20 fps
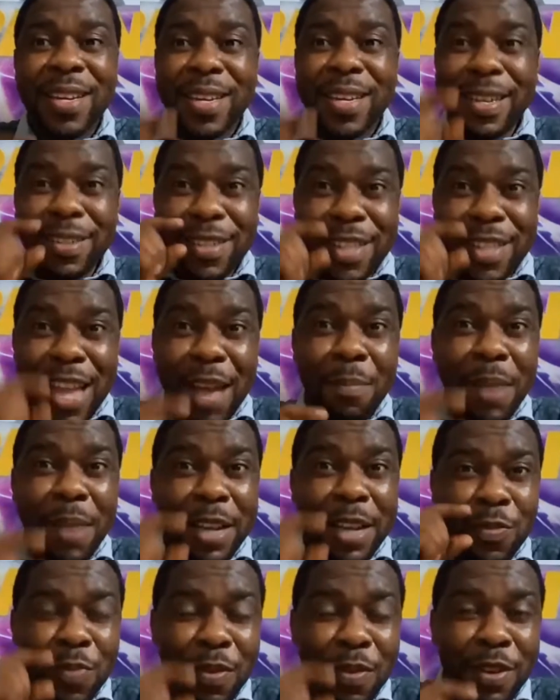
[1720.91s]
is now my
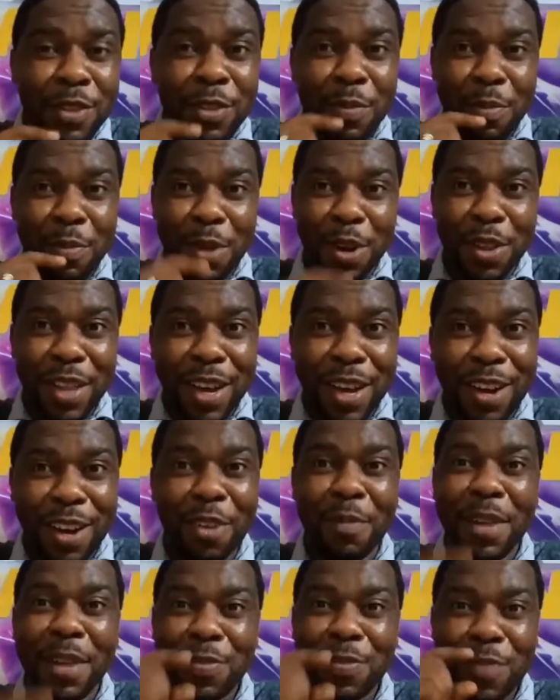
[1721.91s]
spiritual mother
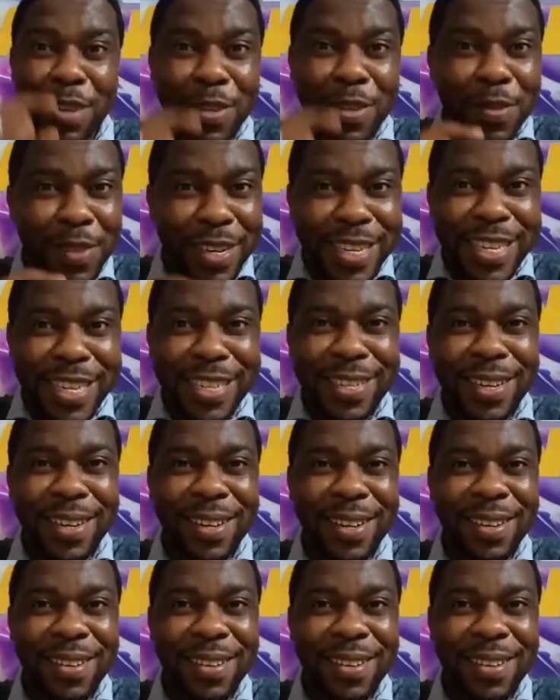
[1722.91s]
or my spiritual leader.